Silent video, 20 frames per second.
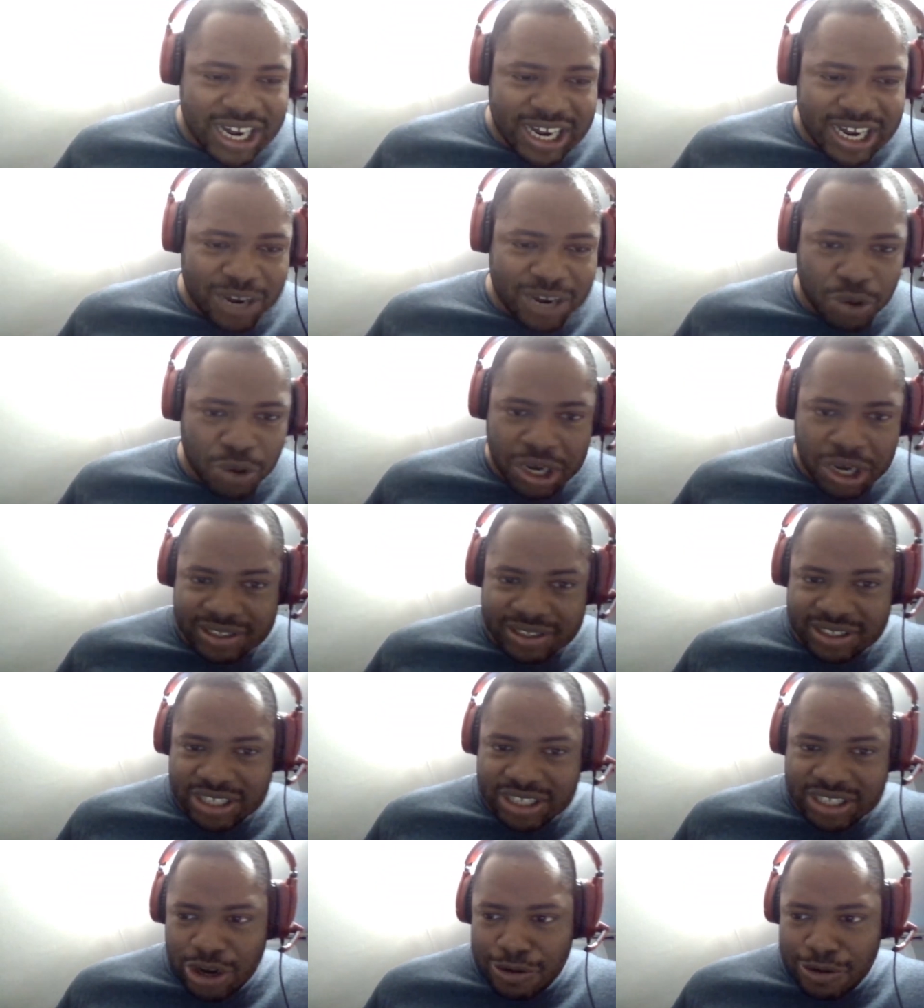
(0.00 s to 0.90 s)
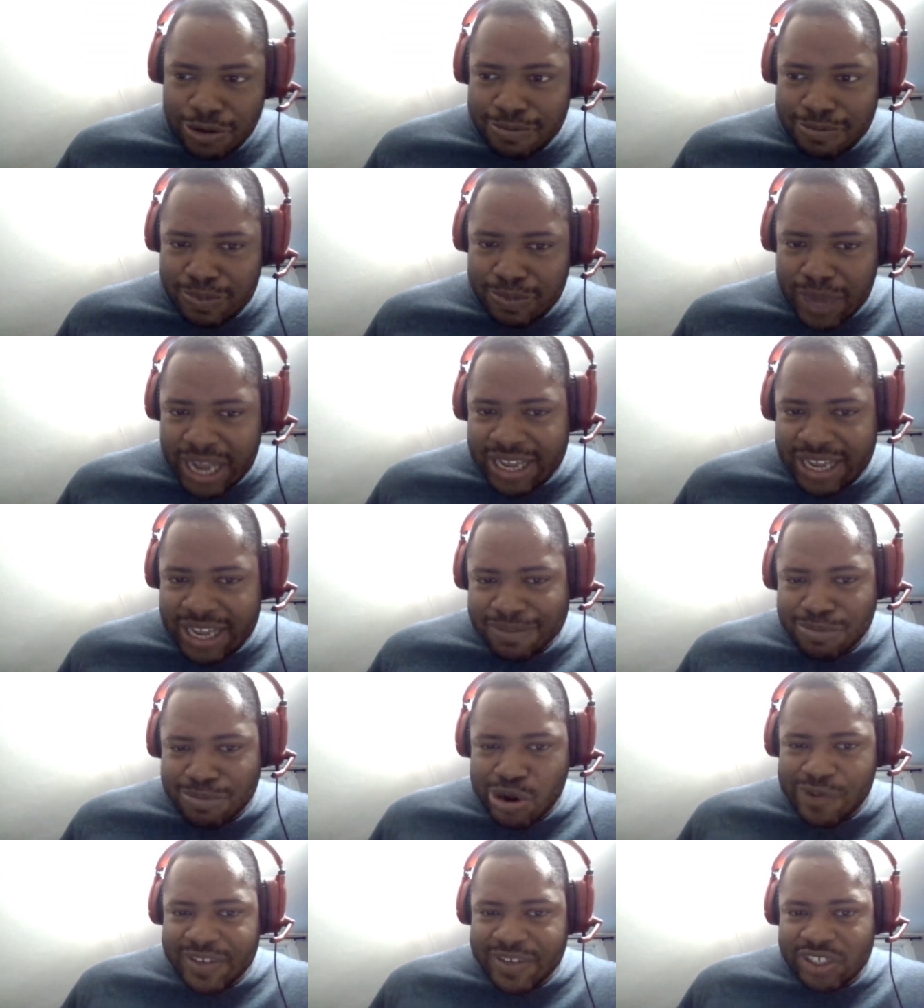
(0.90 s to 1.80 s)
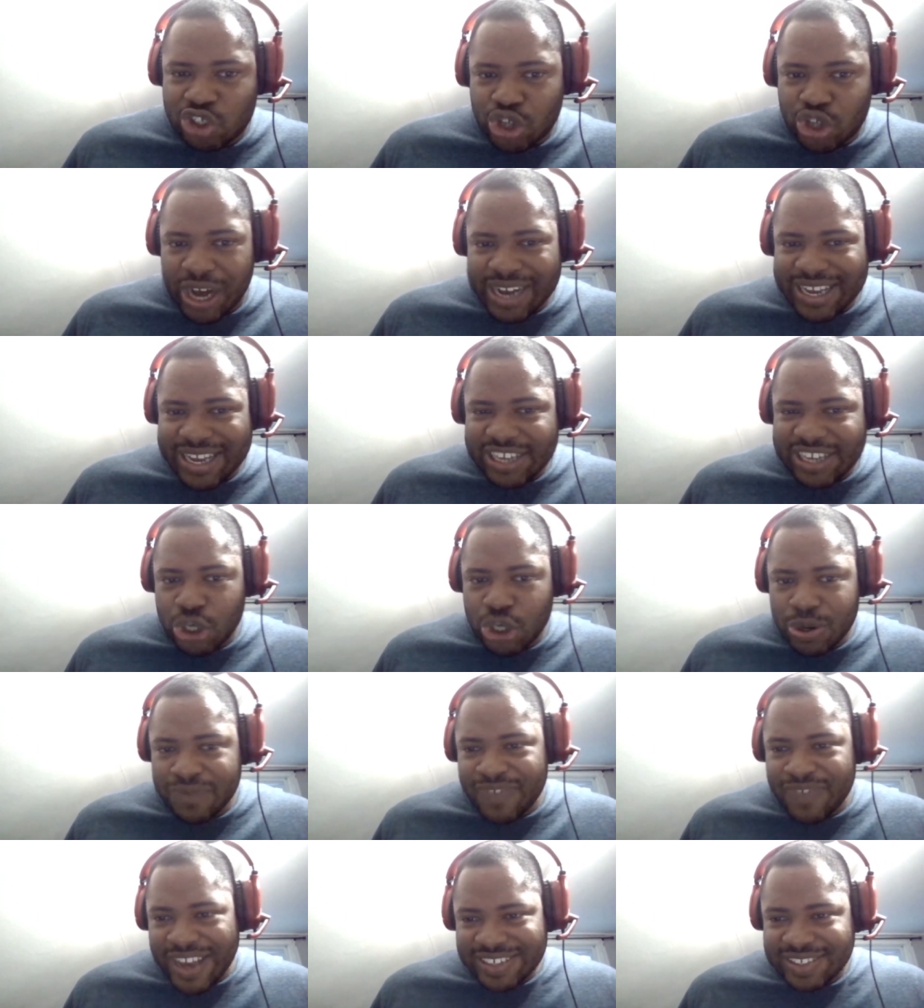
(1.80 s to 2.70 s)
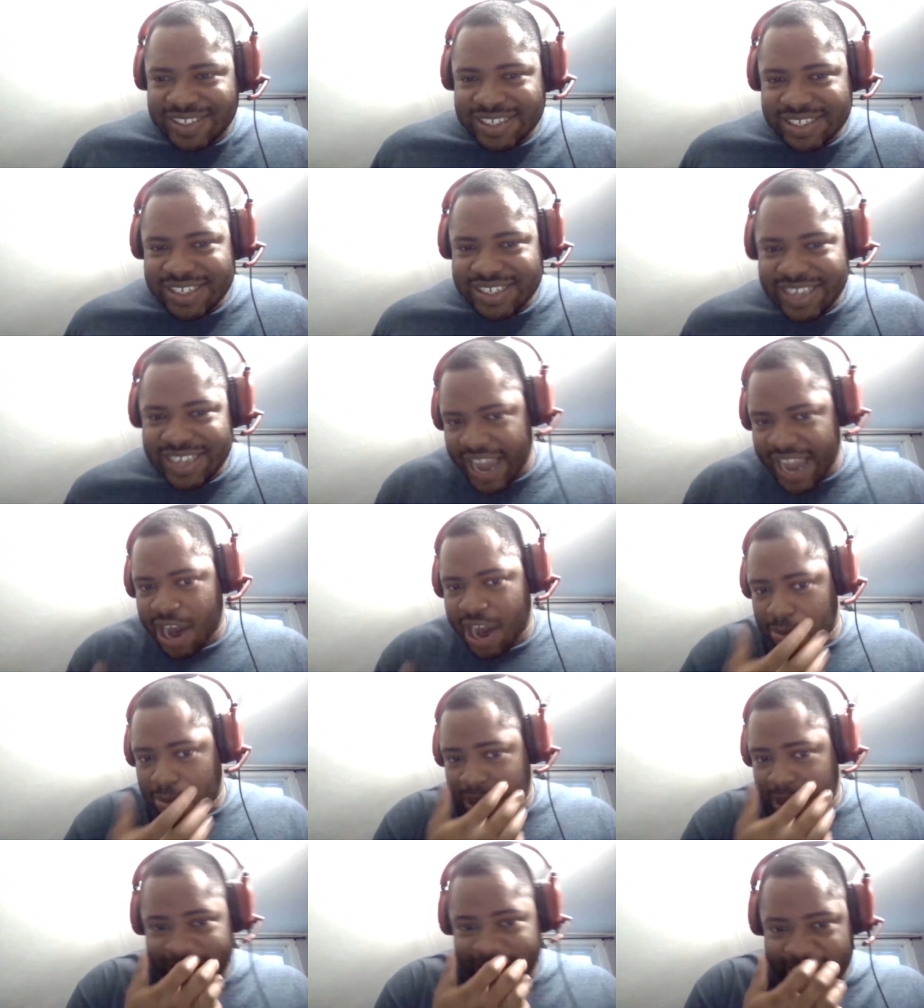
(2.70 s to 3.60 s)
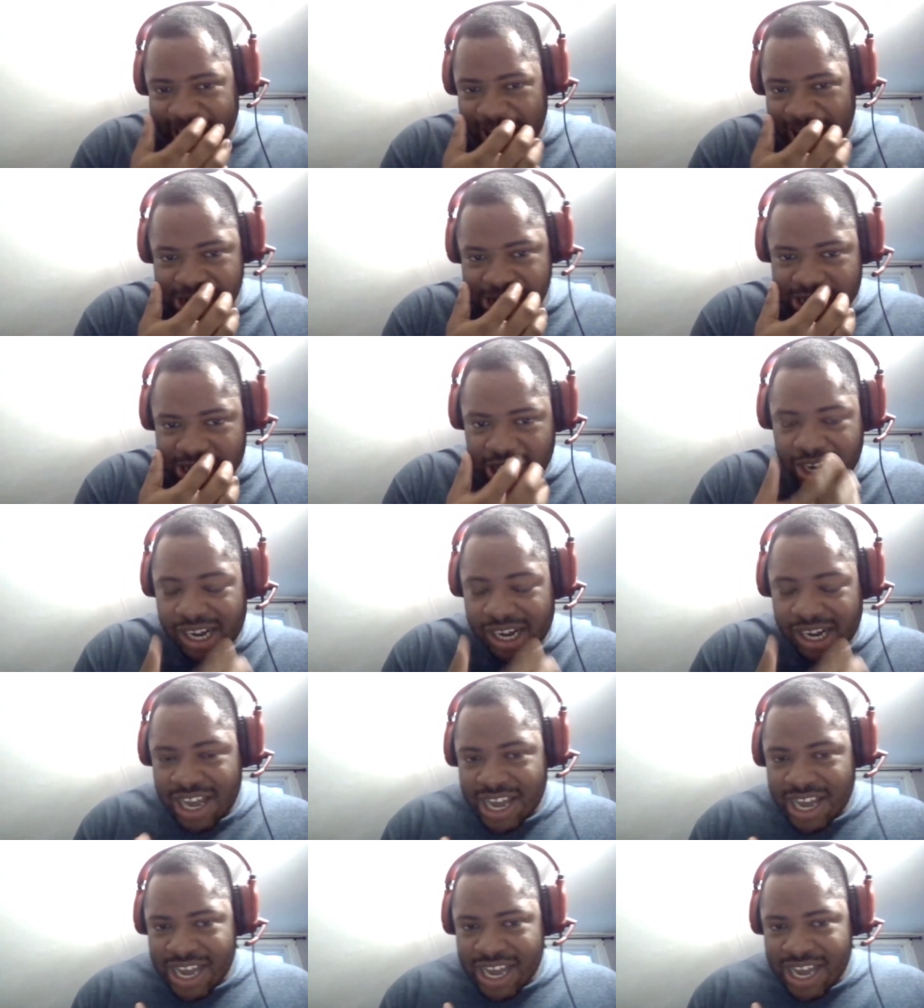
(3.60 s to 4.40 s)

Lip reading: Whereas, like movies try to get you invested to care about the character.